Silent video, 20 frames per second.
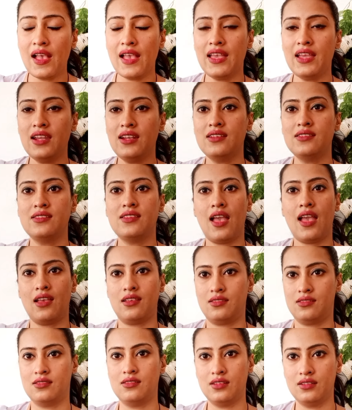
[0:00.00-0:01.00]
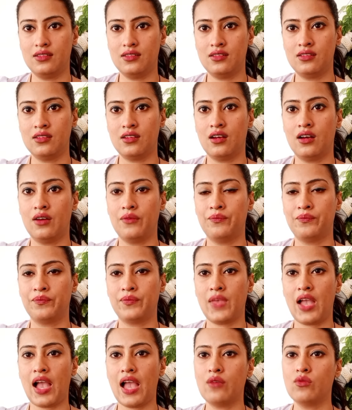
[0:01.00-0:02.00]
It is excellent.
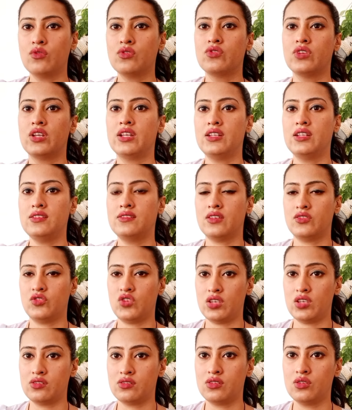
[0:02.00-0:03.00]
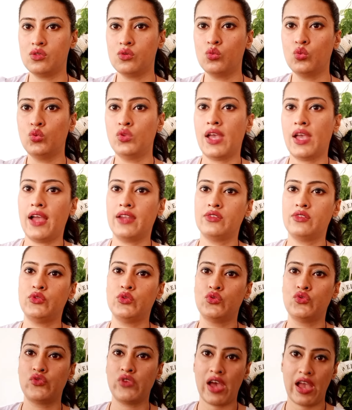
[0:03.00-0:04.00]
I would really suggest you that you
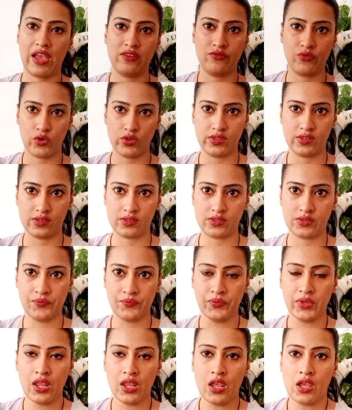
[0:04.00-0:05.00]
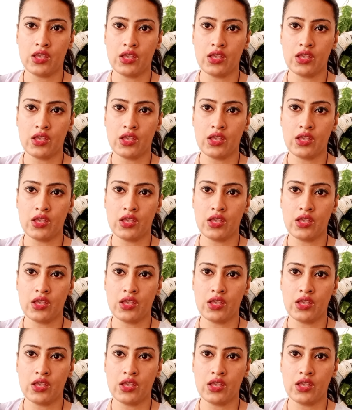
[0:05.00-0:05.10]
try for this.